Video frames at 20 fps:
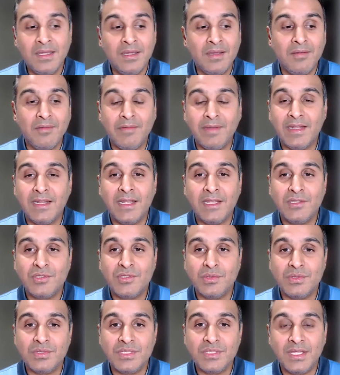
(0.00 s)
when I
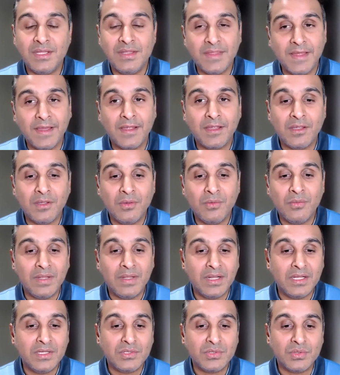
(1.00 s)
should say thank you,
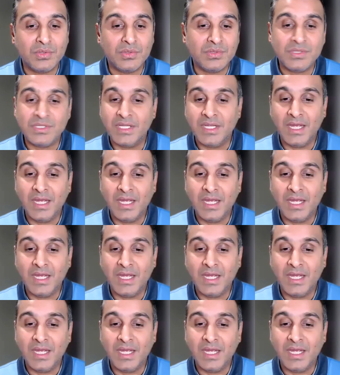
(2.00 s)
when I should say